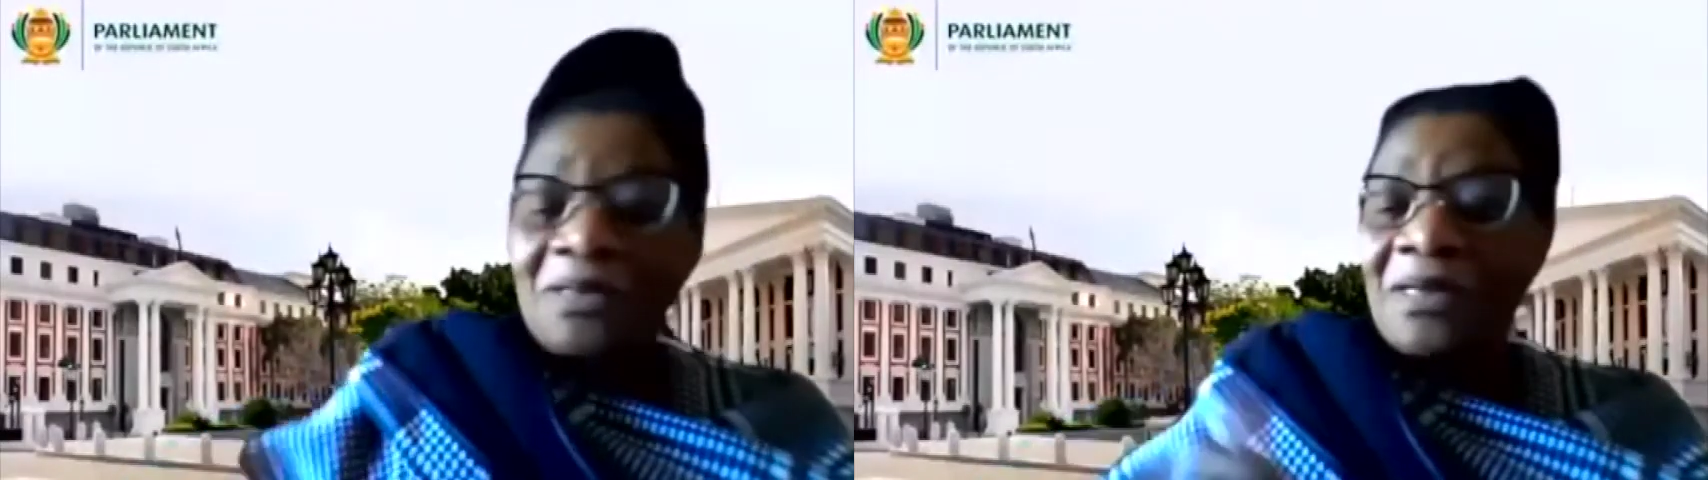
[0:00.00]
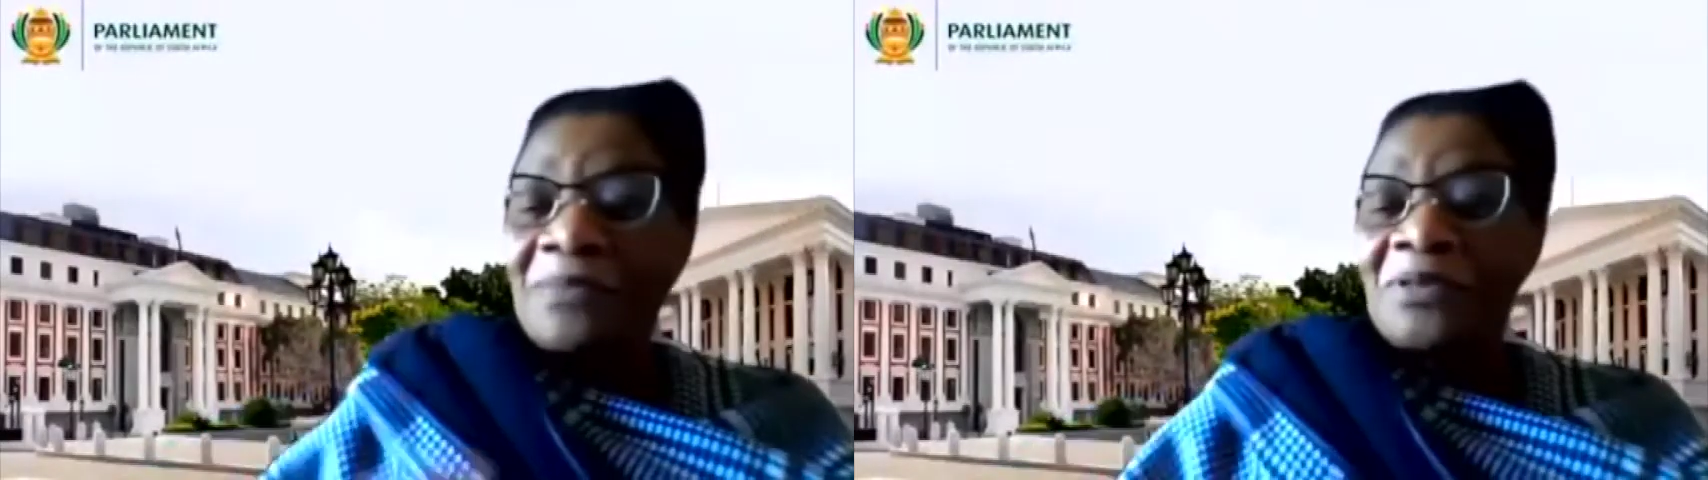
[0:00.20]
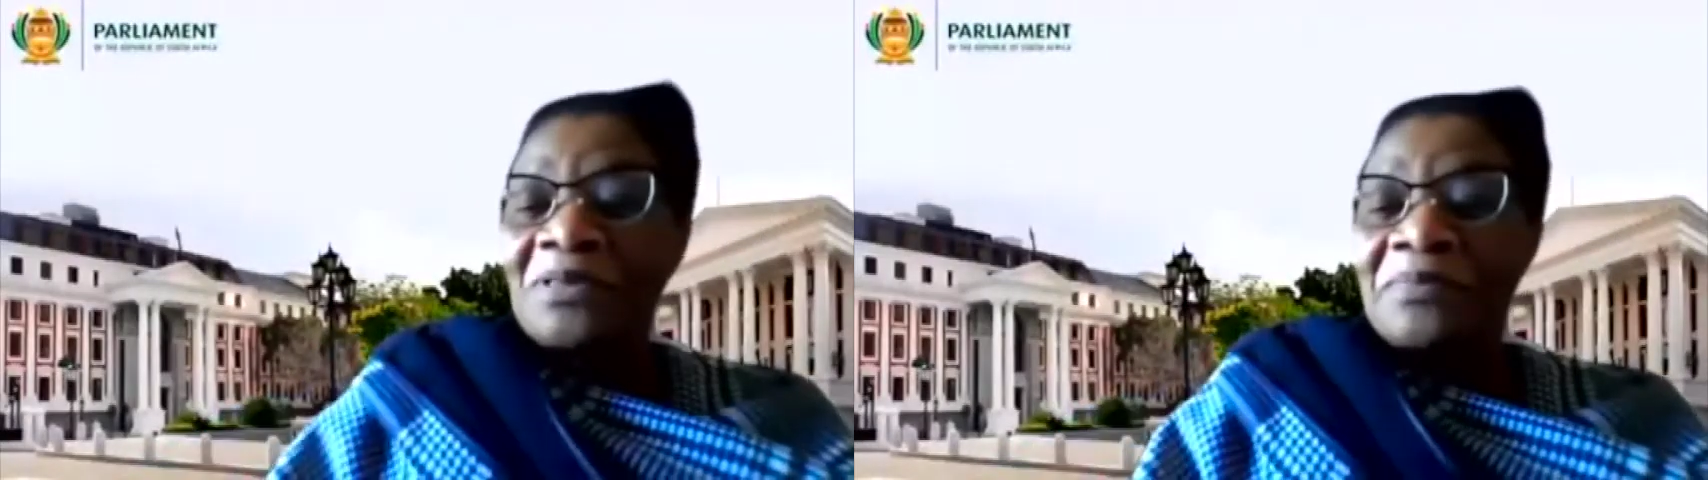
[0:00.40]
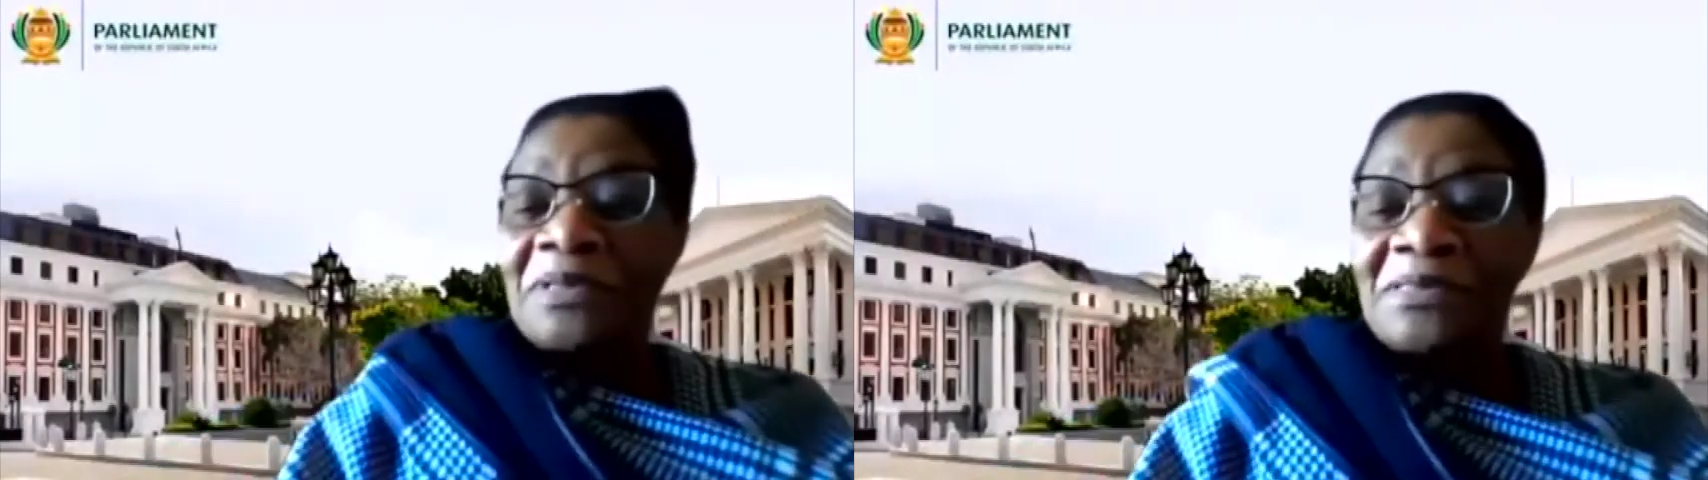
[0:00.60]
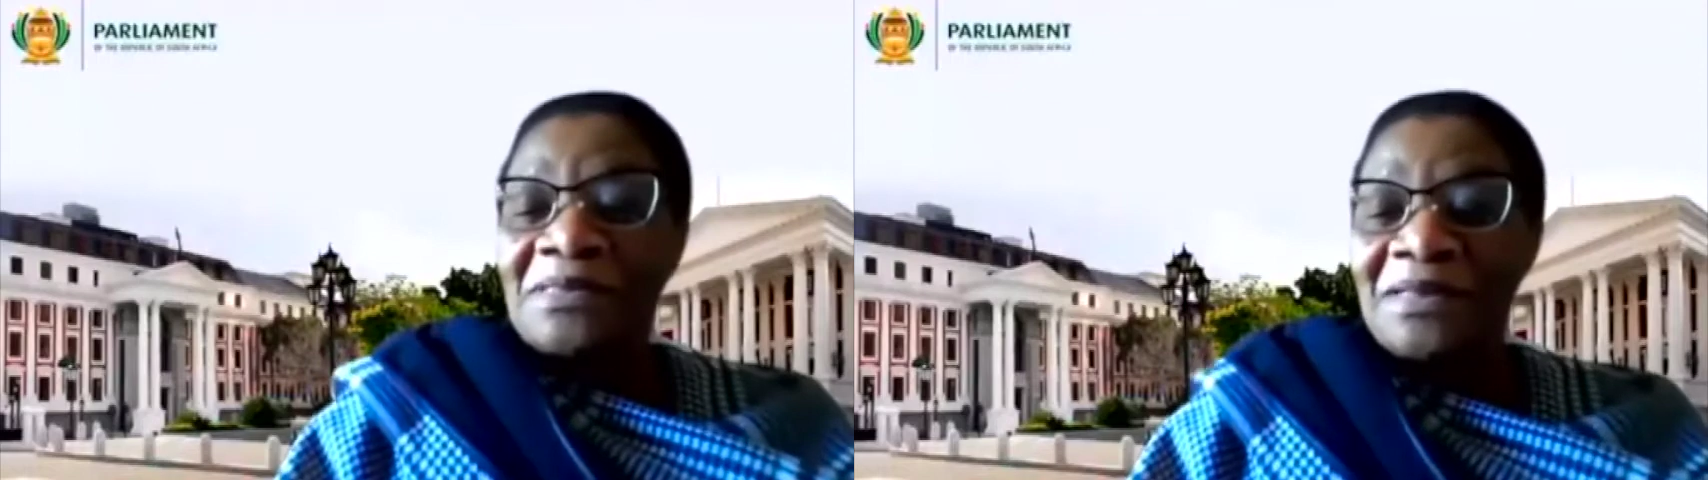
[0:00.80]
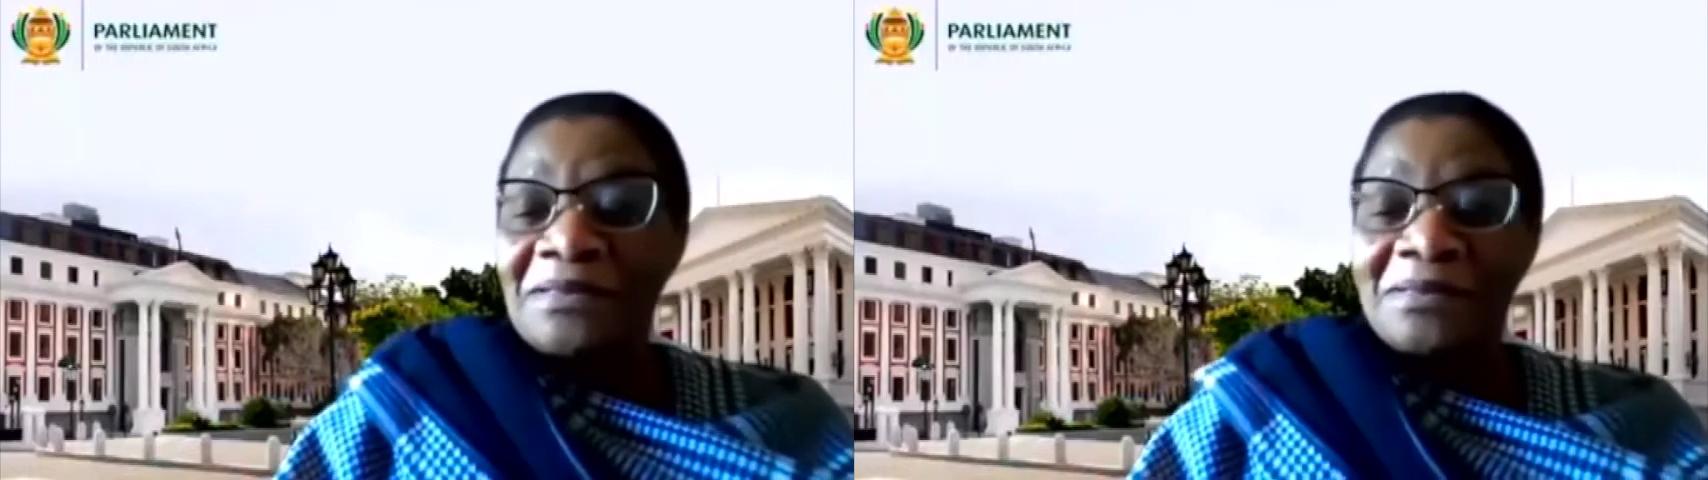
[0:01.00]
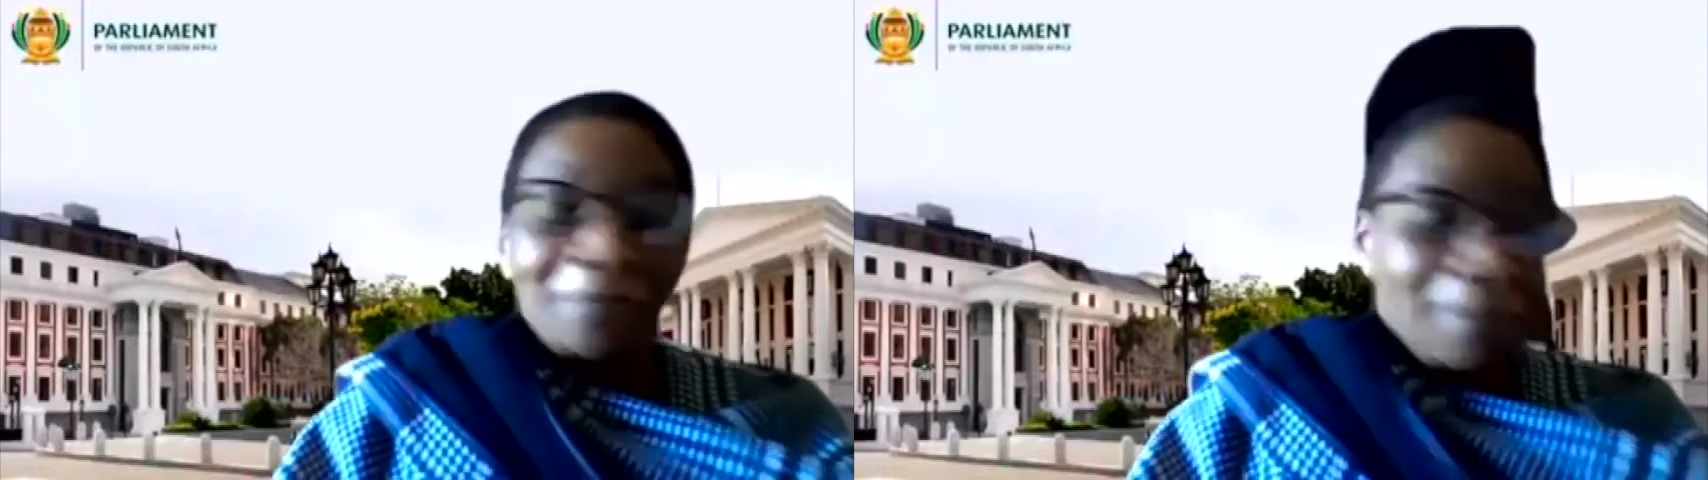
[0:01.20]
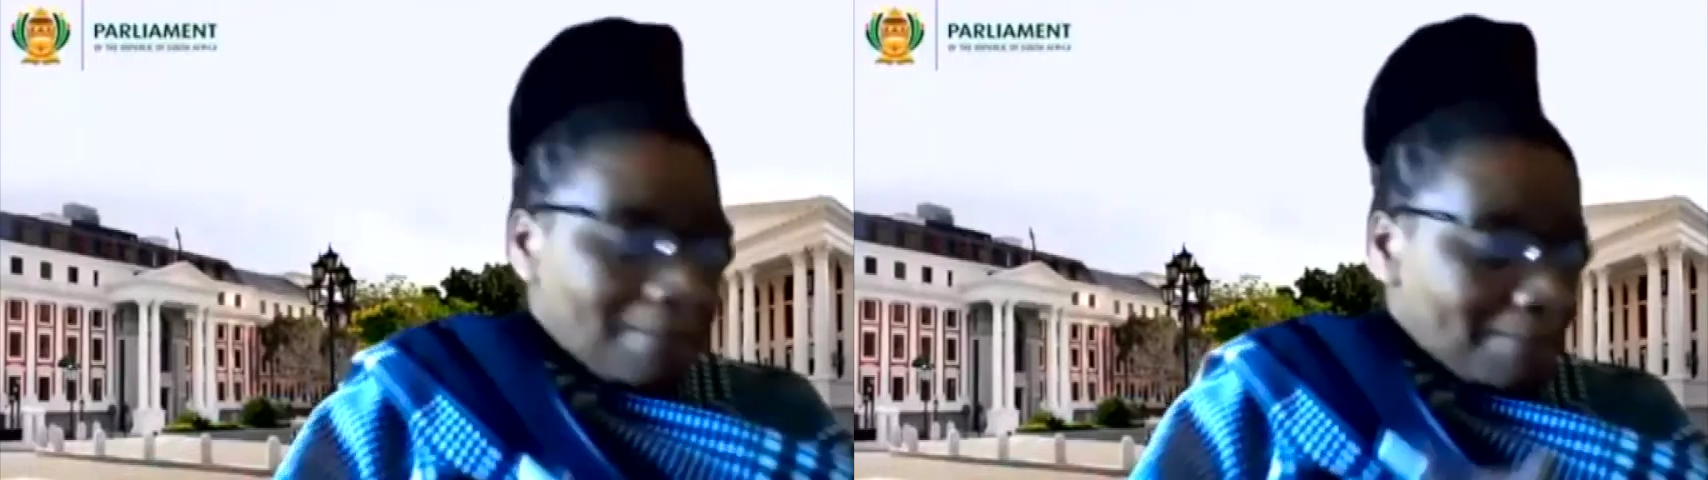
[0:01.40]
The Honorable the
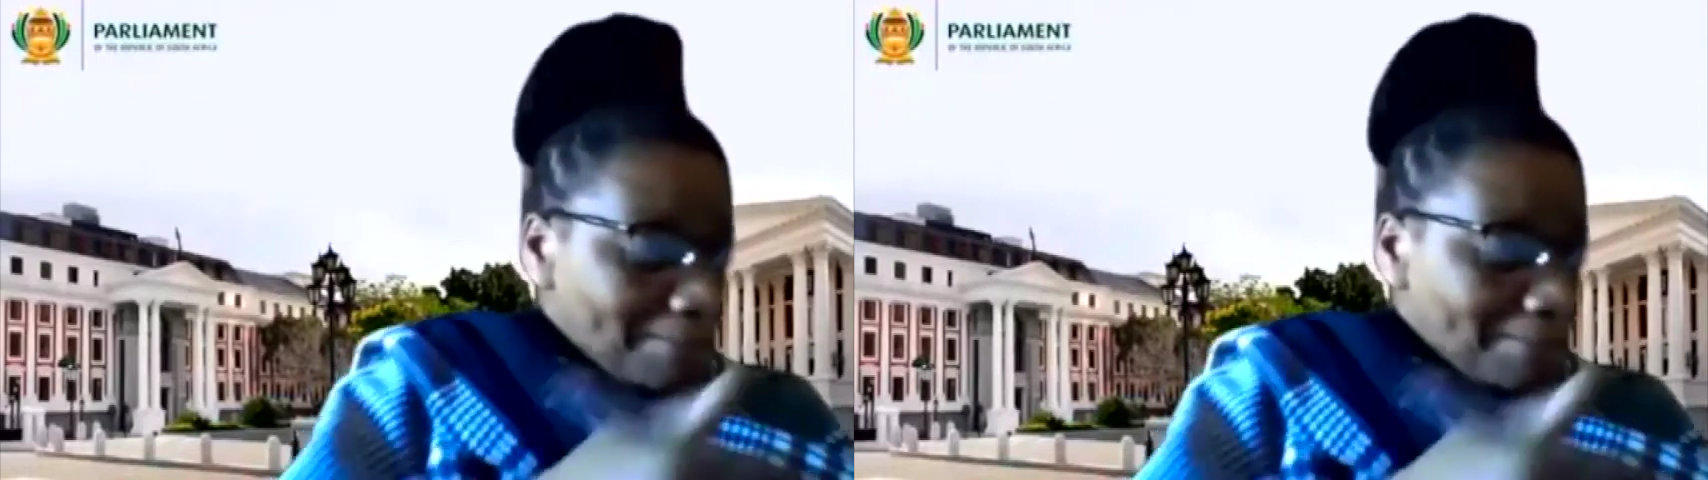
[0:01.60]
President.